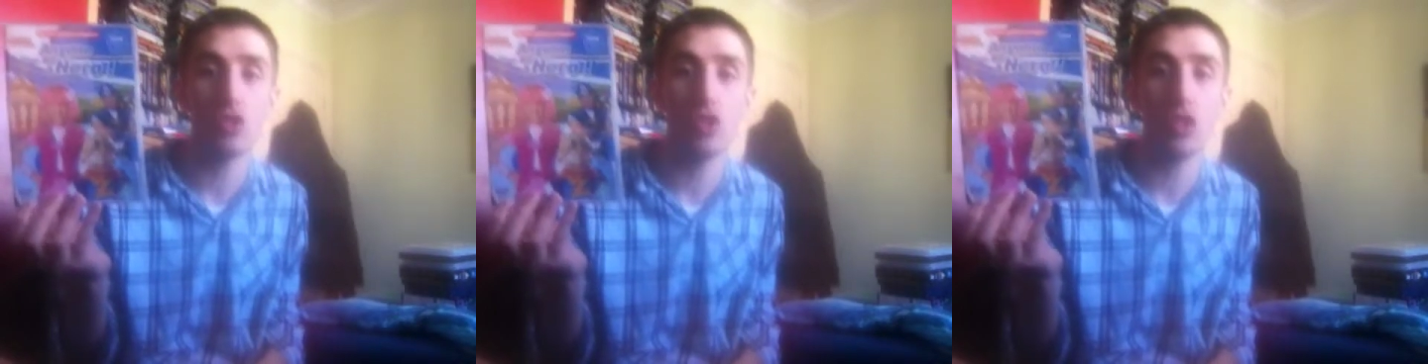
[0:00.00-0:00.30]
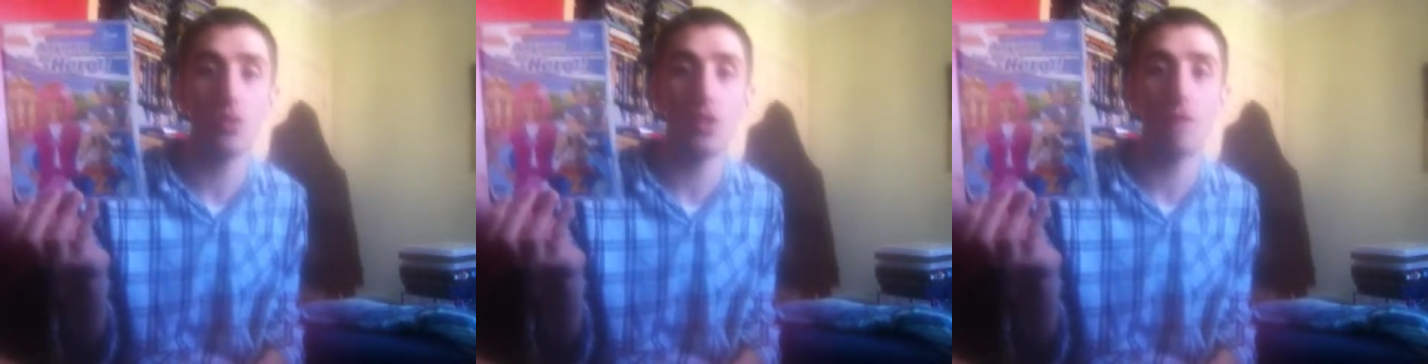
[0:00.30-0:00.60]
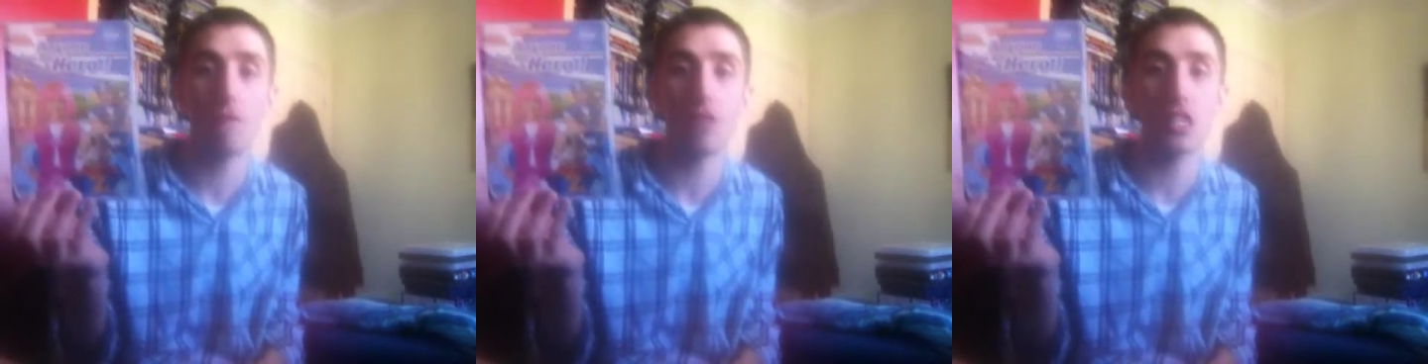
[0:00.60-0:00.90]
not only
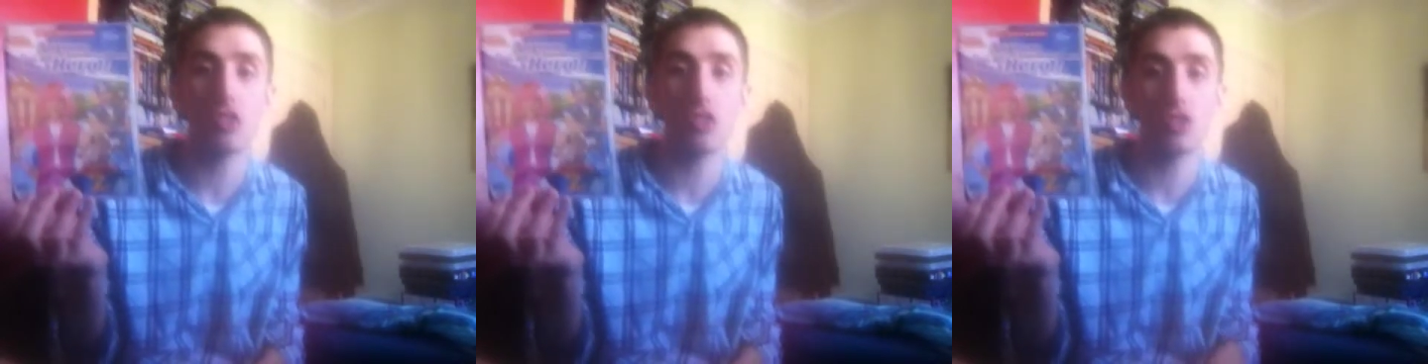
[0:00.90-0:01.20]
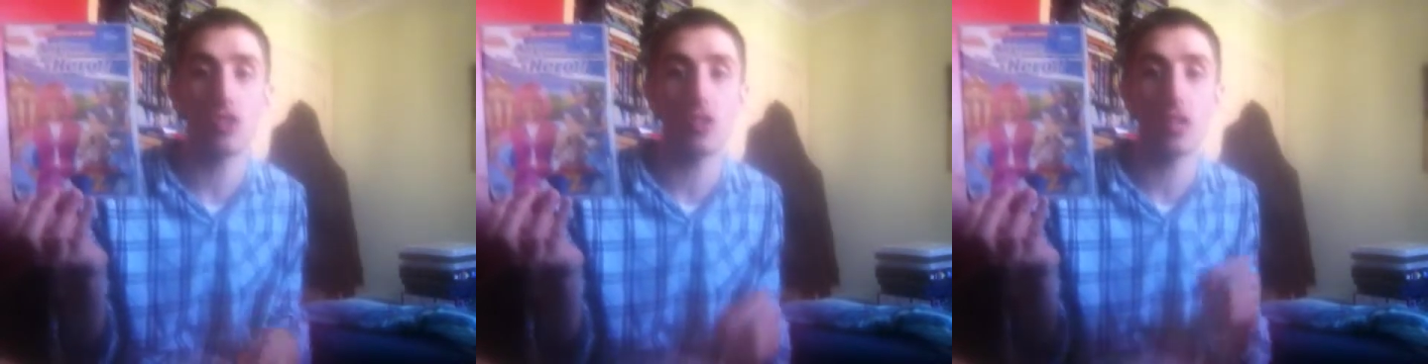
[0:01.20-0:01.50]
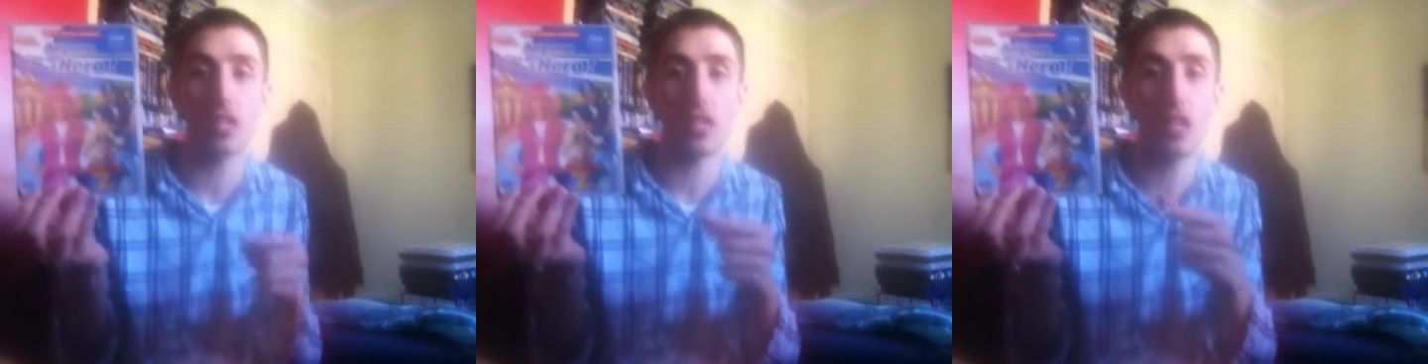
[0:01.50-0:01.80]
features on
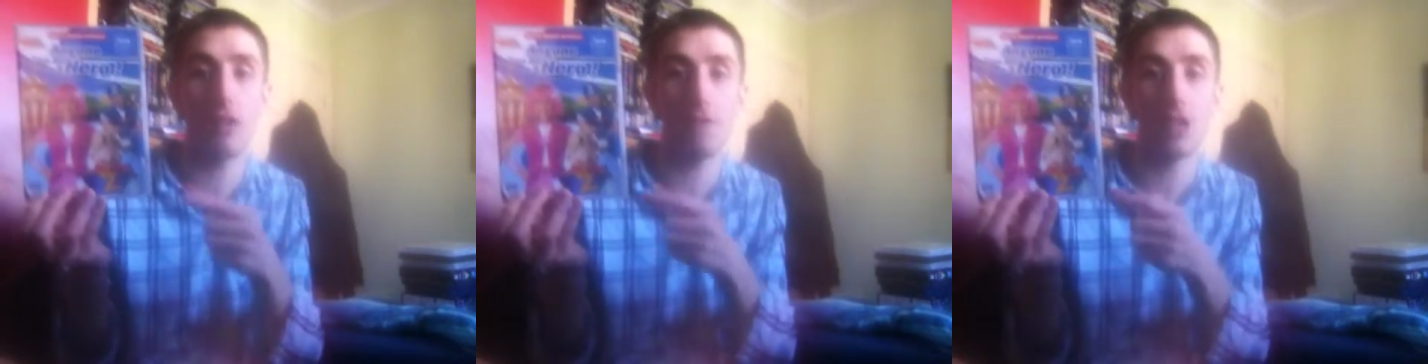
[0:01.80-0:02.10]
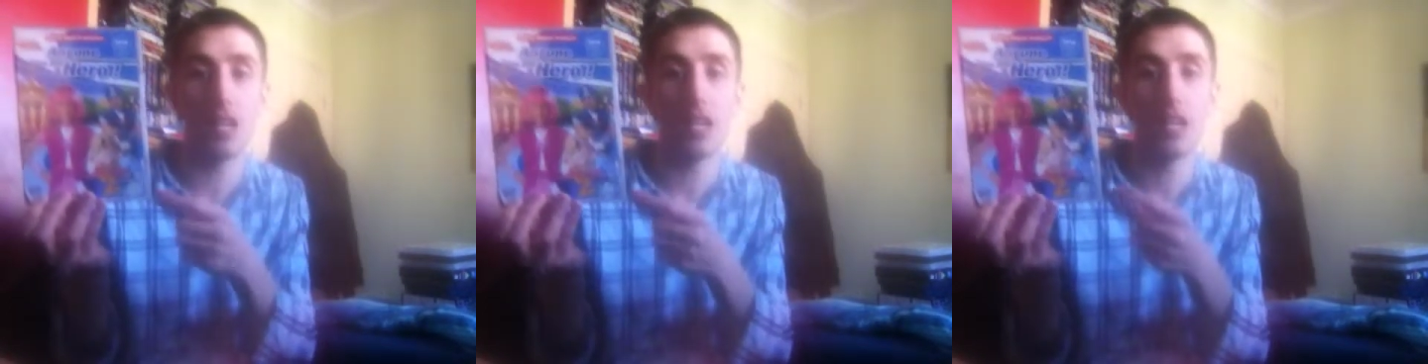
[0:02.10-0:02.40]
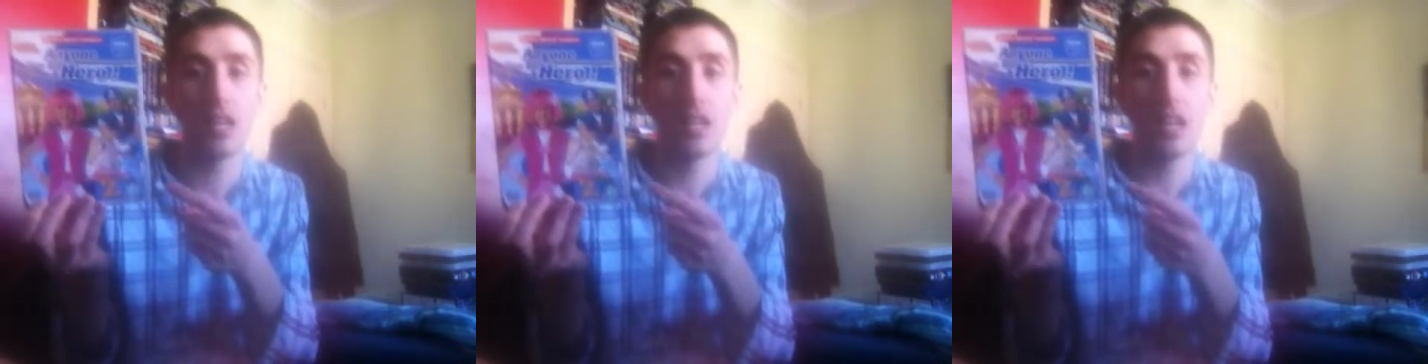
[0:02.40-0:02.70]
the cover
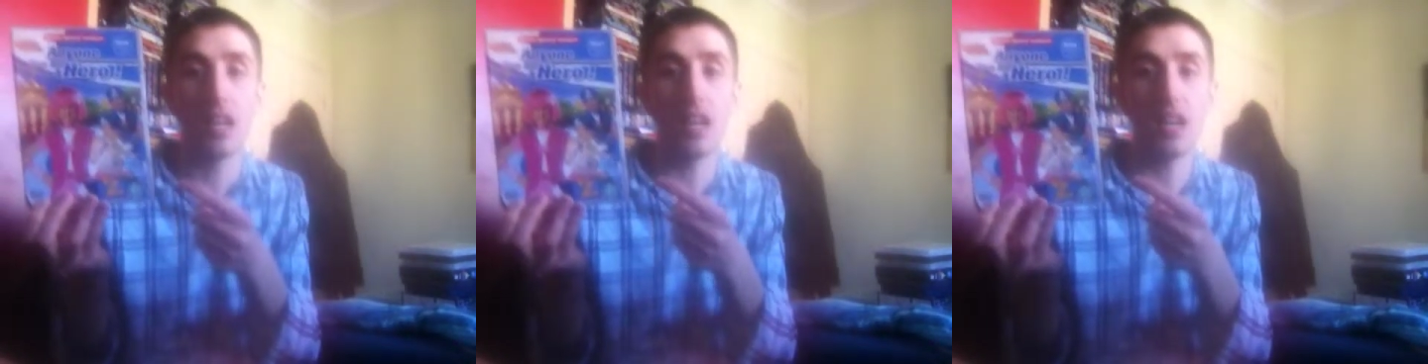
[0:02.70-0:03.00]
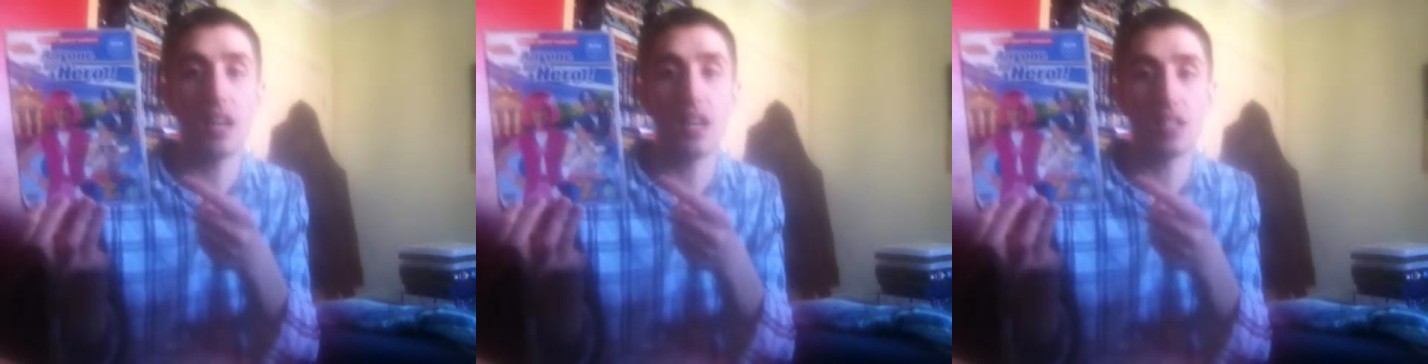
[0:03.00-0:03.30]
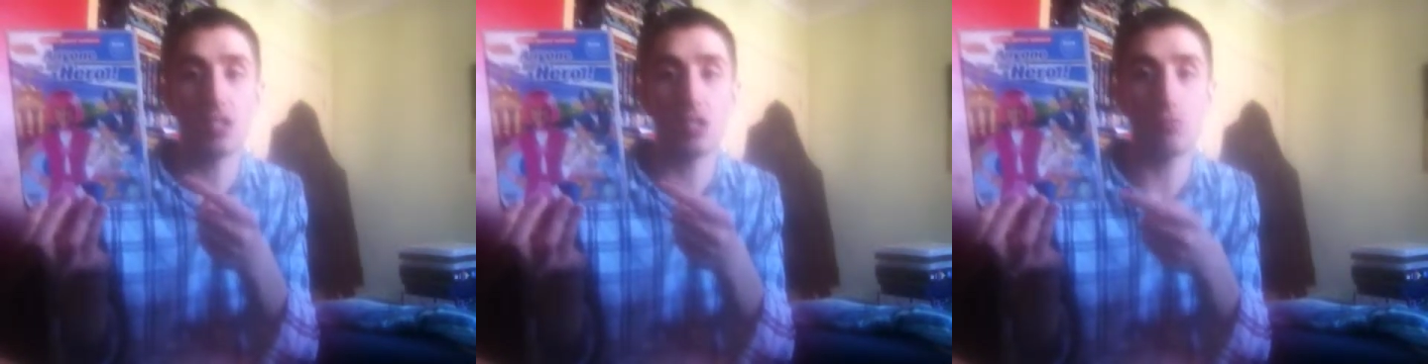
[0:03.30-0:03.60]

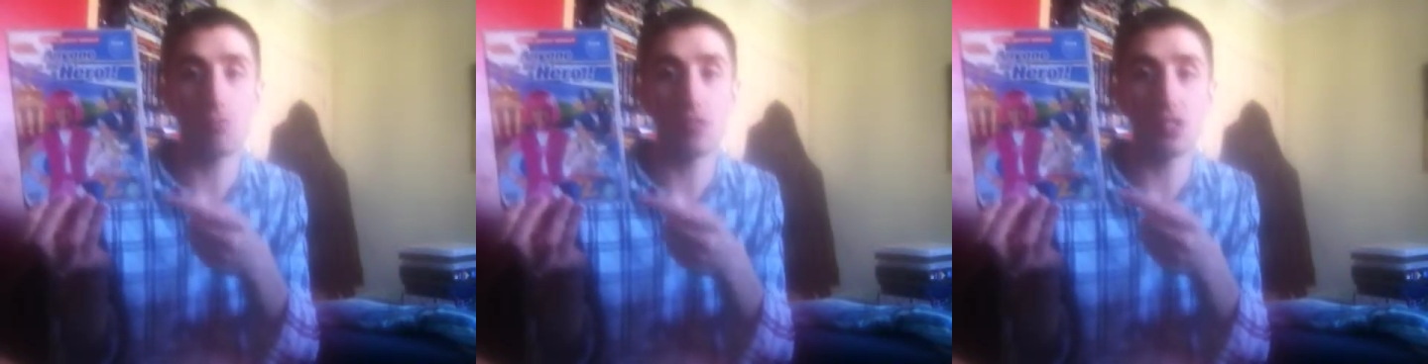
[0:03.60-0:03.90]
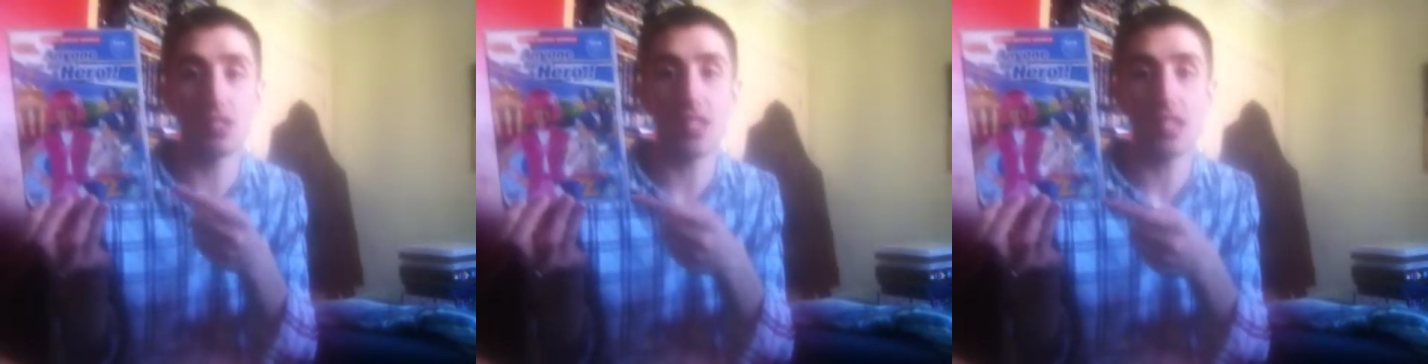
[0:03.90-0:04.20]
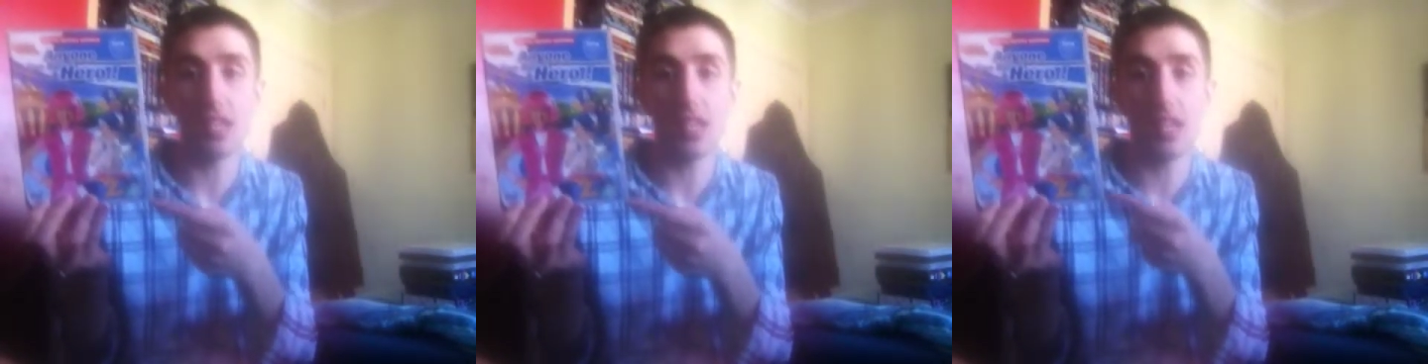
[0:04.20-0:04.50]

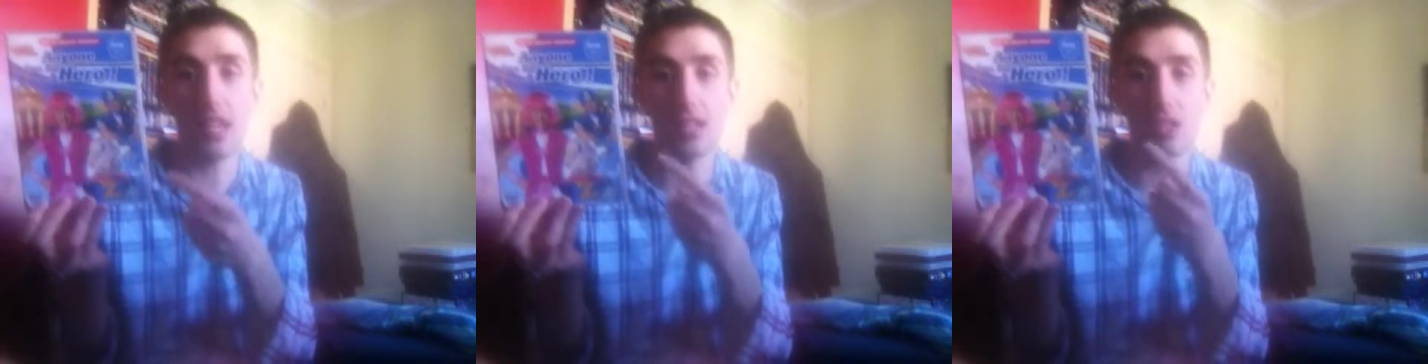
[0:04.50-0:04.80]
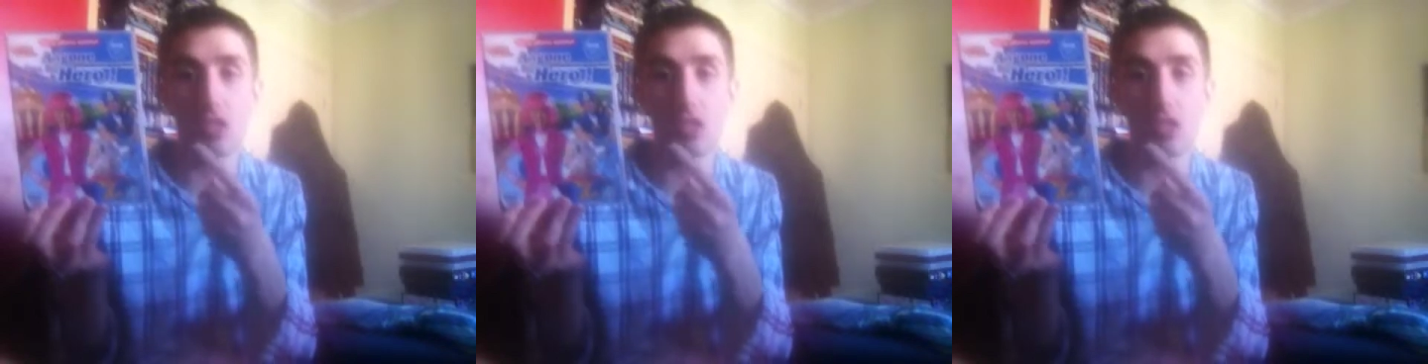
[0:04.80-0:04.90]
Ziggy and